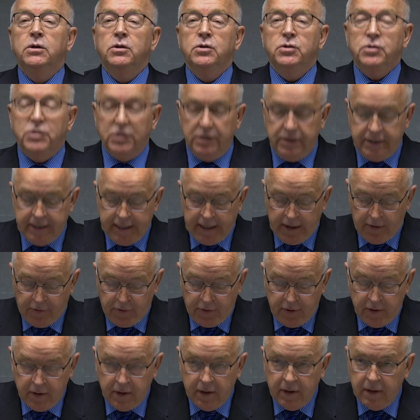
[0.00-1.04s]
to
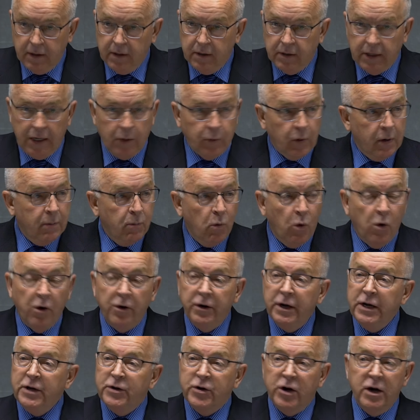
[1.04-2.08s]
death. They were more
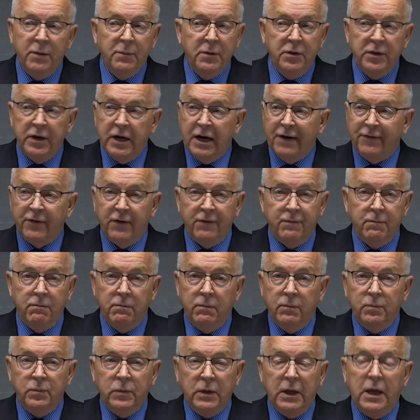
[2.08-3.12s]
determined than ever,
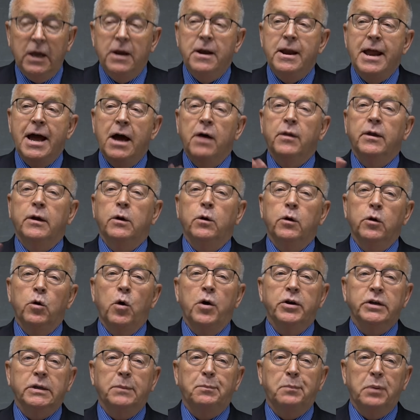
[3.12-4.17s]
and now they were
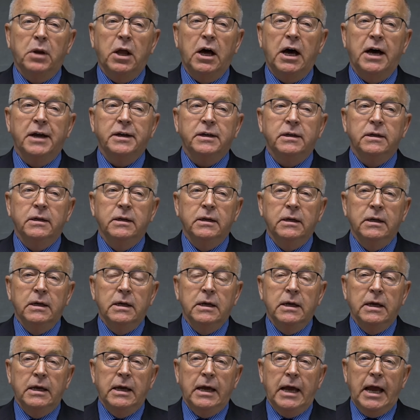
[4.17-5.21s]
going to plot
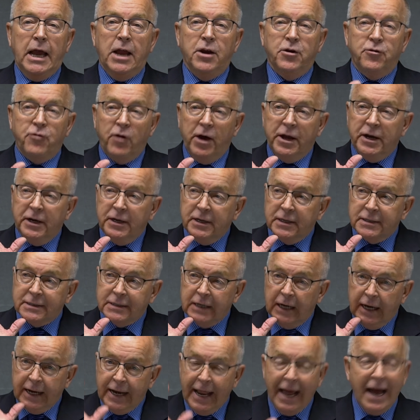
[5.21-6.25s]
and try to
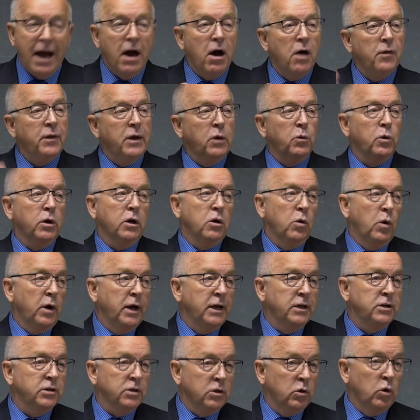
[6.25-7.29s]
decide how they were
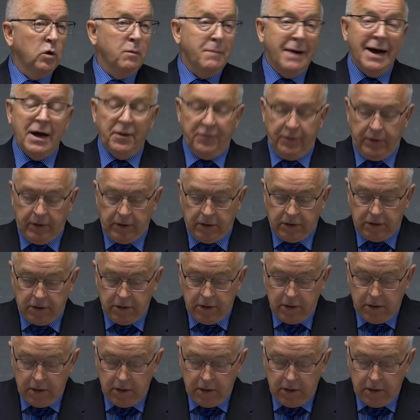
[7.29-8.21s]
going to go about this.